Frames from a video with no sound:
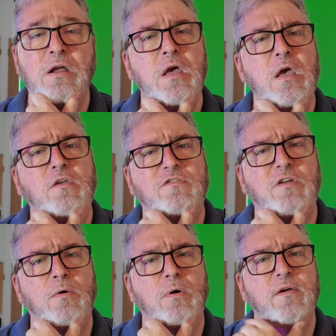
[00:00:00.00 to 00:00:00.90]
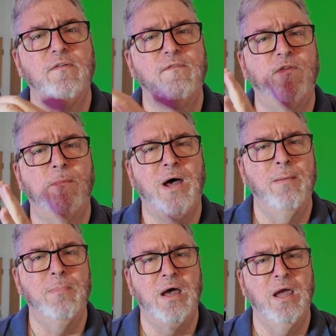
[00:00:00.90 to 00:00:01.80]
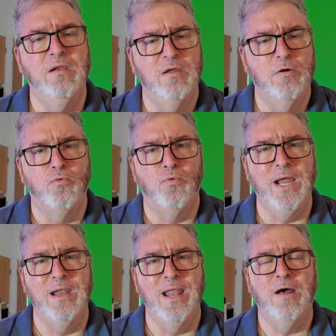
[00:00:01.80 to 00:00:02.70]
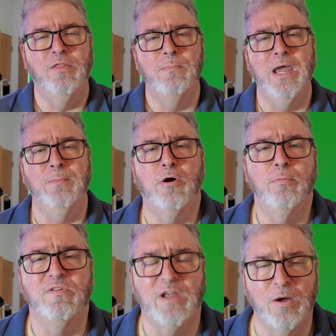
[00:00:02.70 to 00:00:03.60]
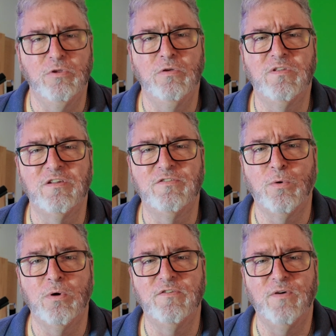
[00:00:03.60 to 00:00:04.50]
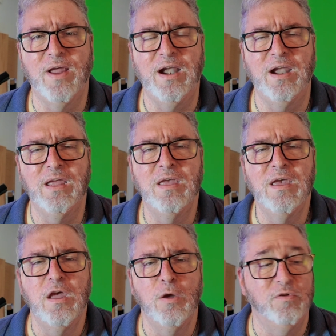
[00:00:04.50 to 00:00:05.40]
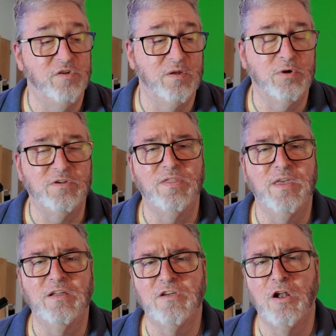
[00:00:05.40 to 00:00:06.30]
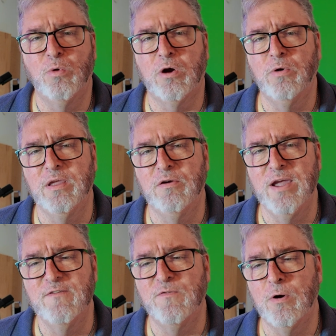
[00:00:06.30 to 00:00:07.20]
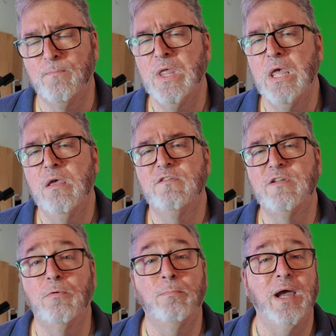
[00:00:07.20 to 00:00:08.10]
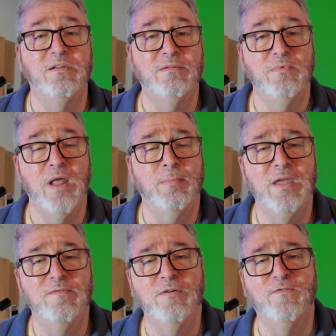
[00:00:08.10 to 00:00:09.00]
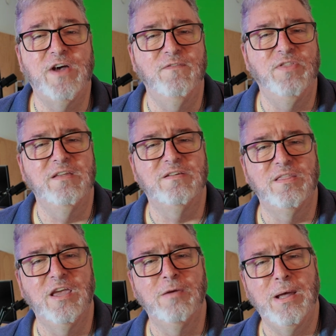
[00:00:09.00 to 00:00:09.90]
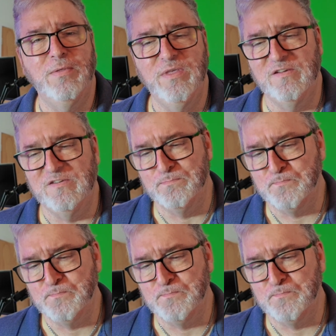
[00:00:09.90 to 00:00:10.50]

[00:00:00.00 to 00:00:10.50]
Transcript: So from my mind, right now, the main purpose I would use this for is for editing, which I think it's going to work really great for. So I'm going to give you 5 things I think about this.